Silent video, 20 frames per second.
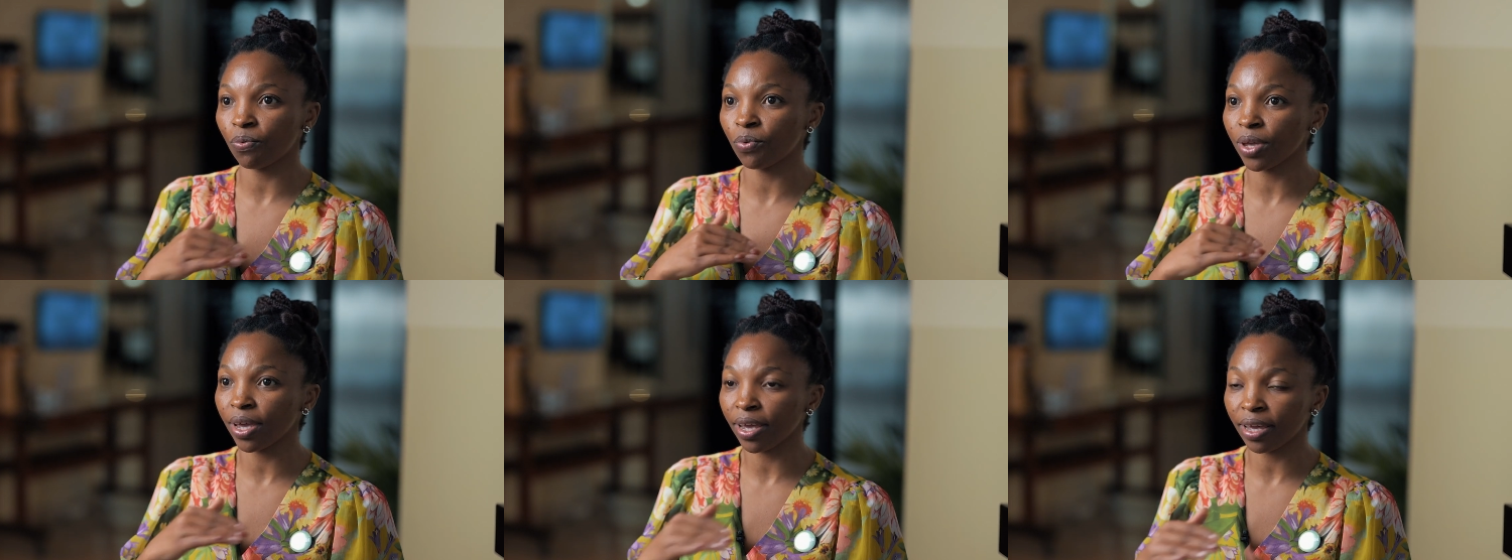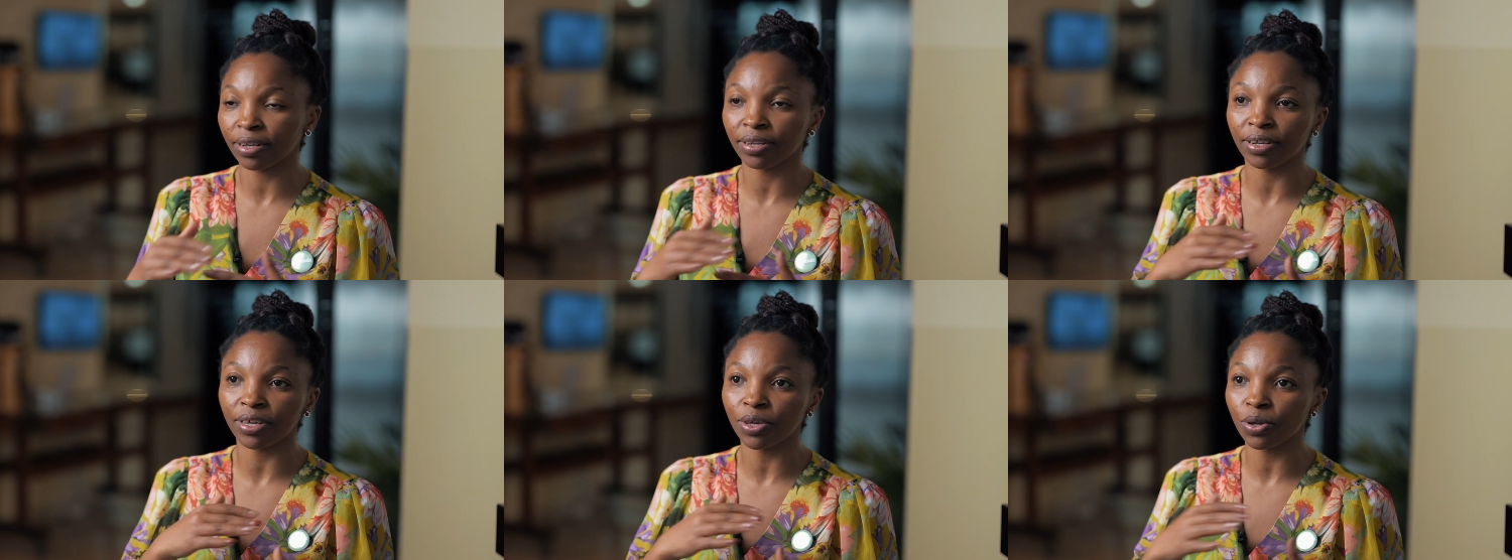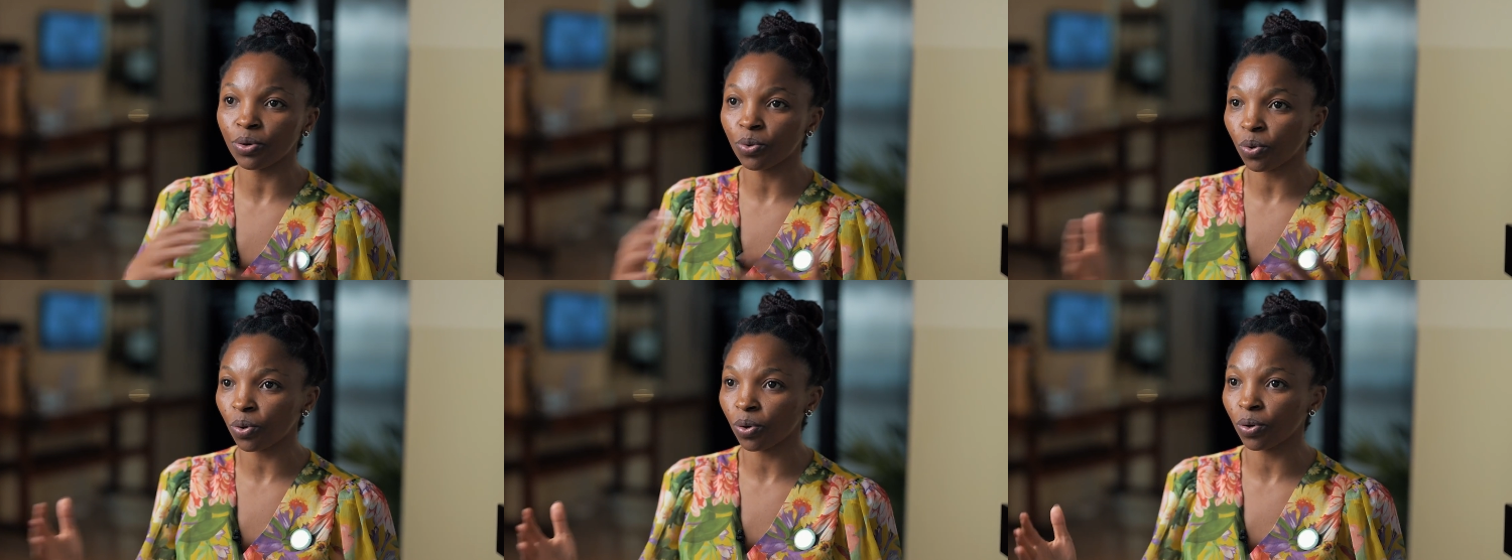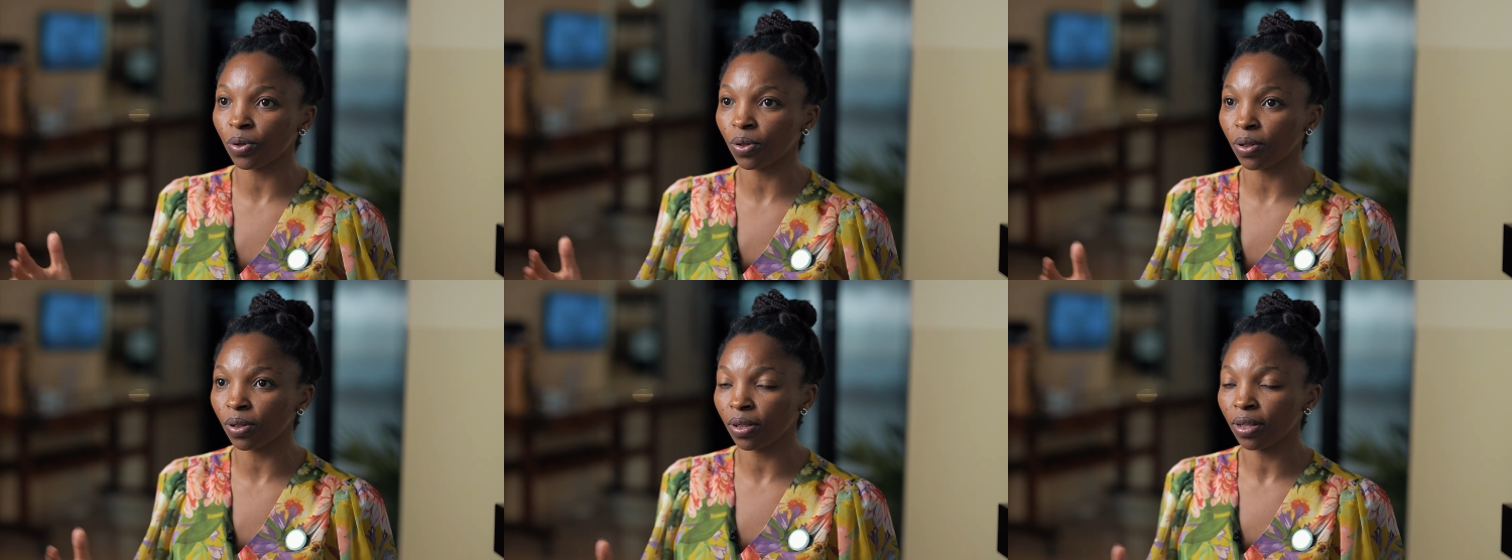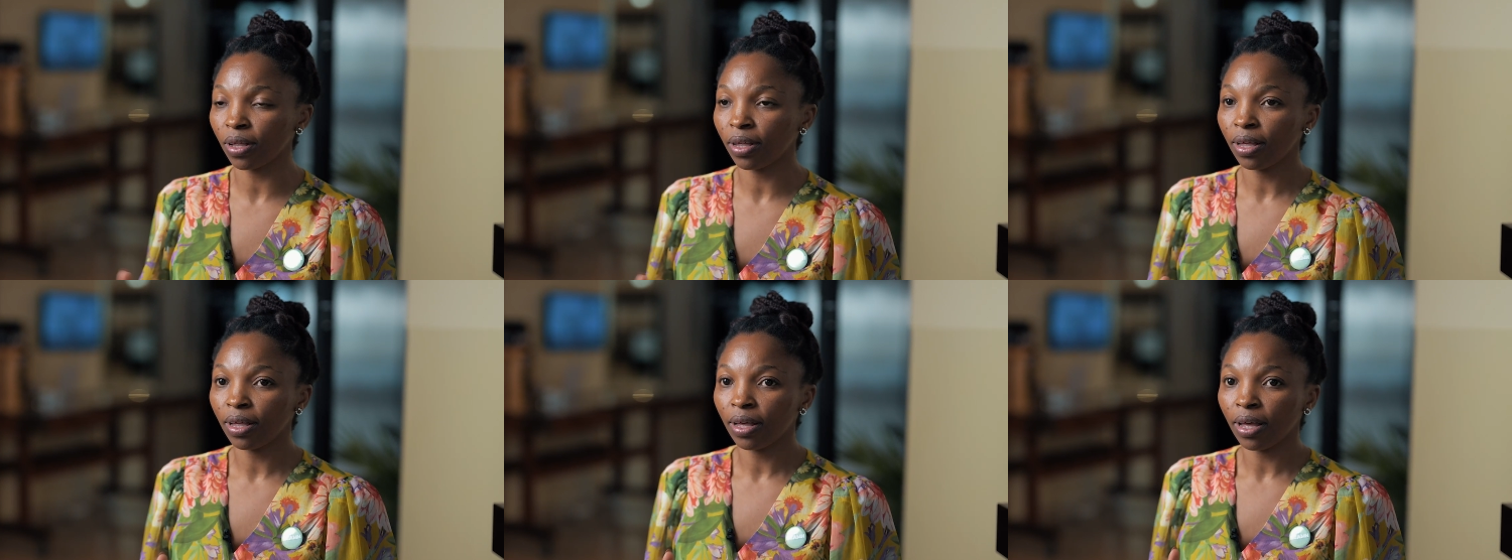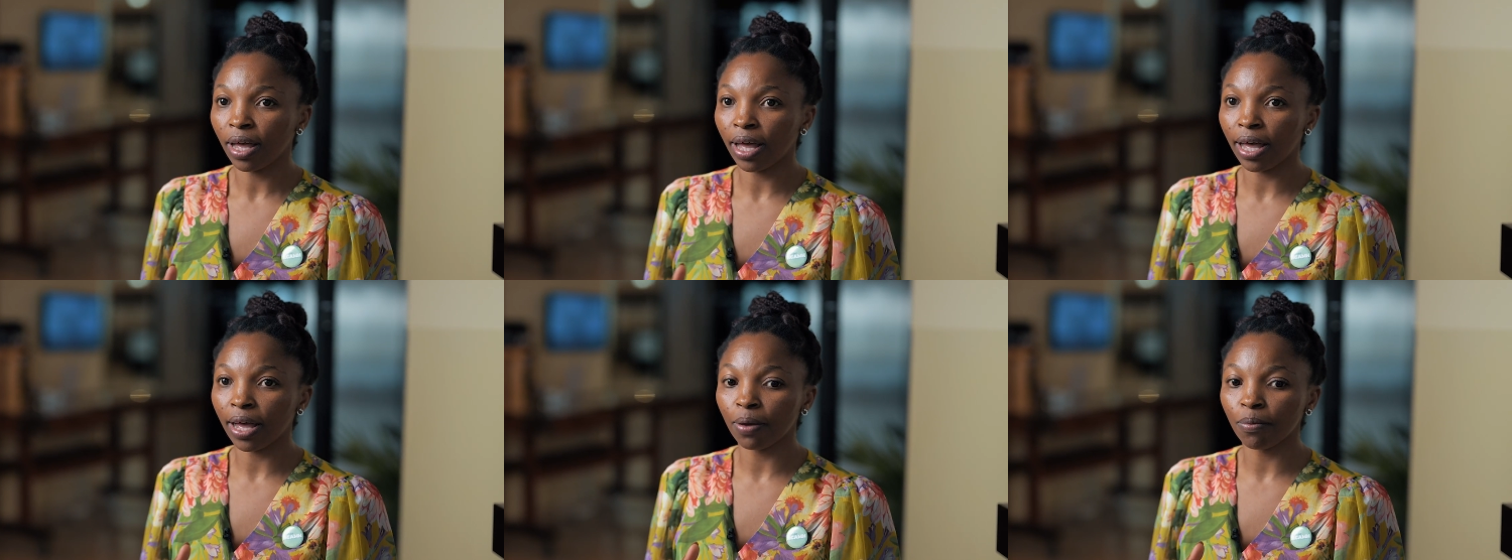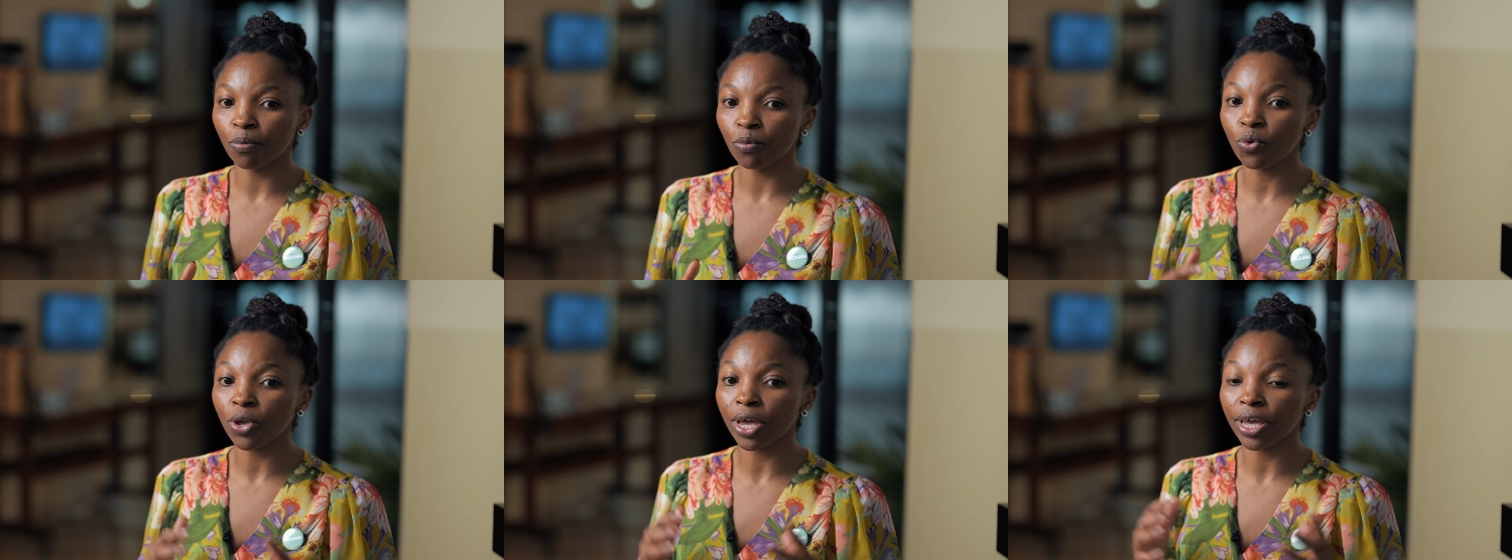We
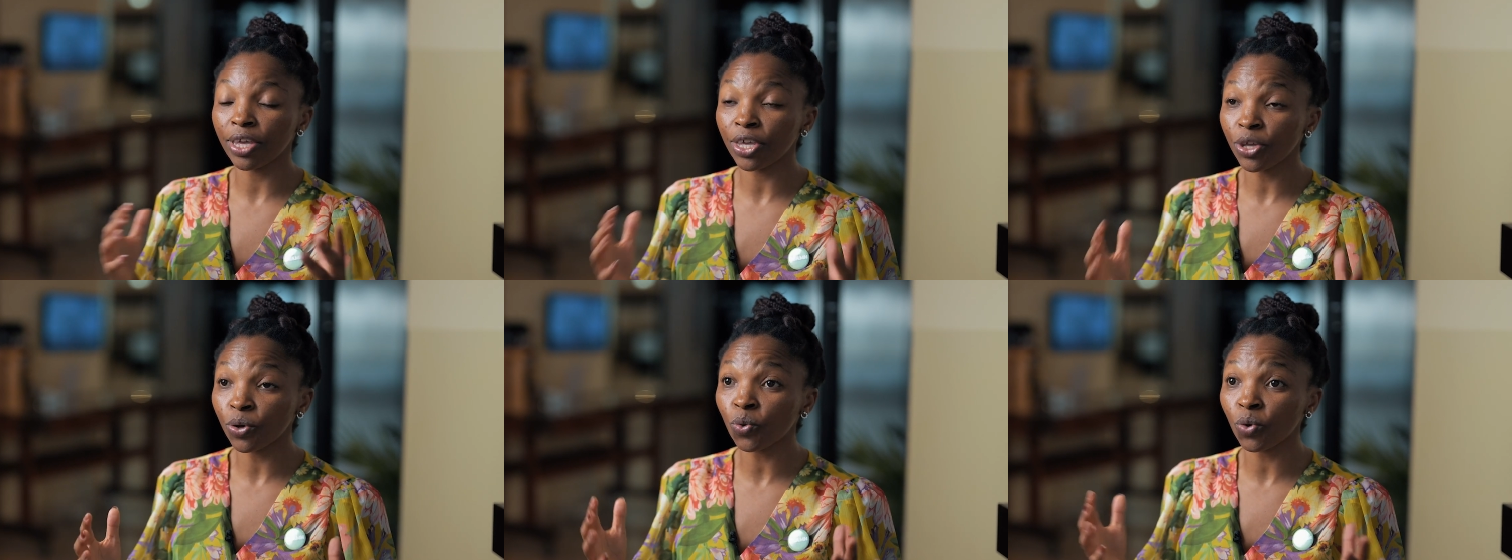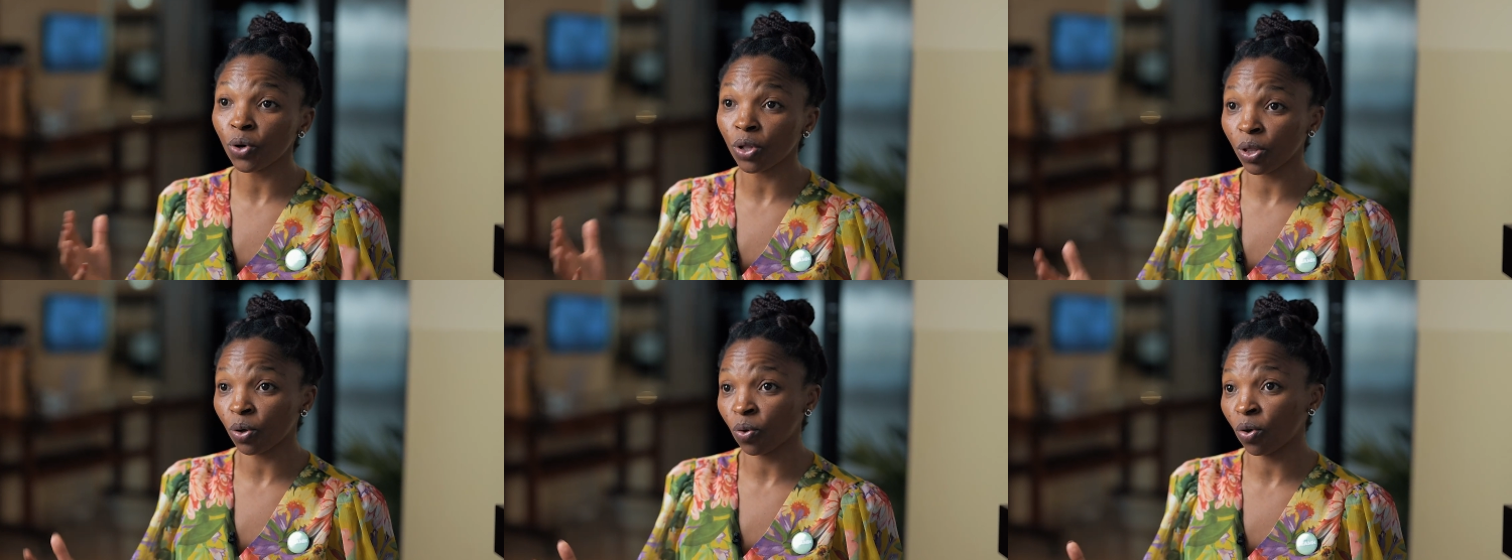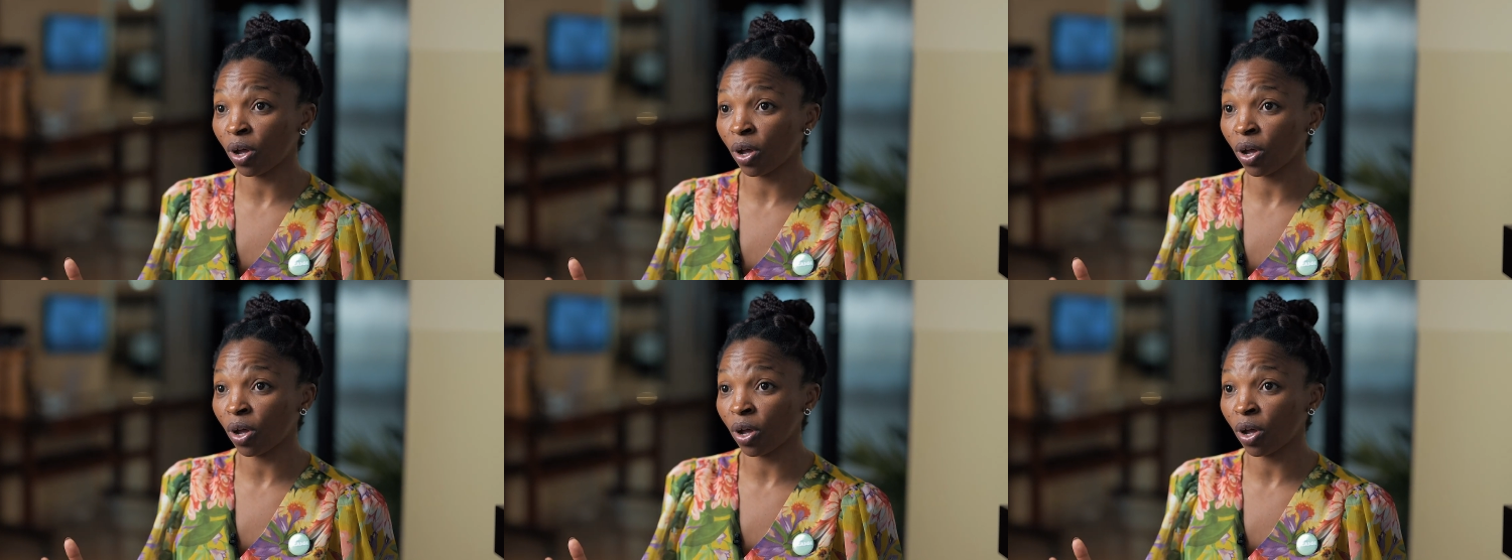are equal